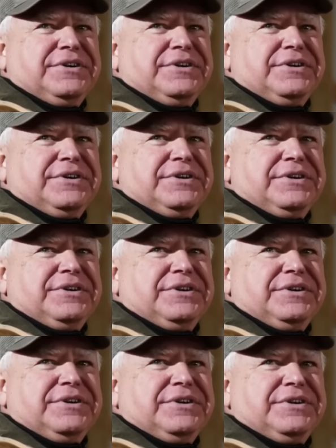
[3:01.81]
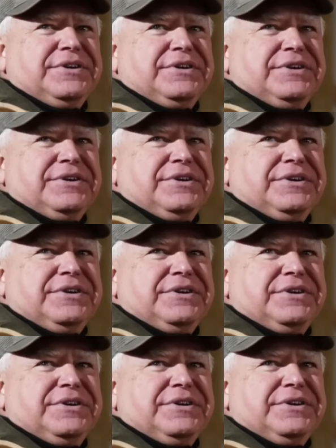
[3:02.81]

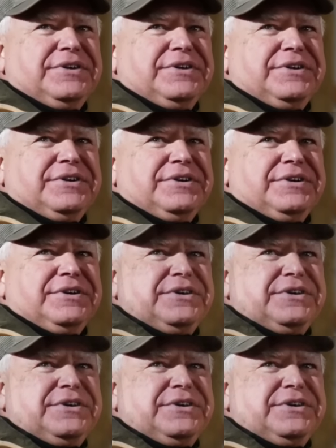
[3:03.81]
(silent)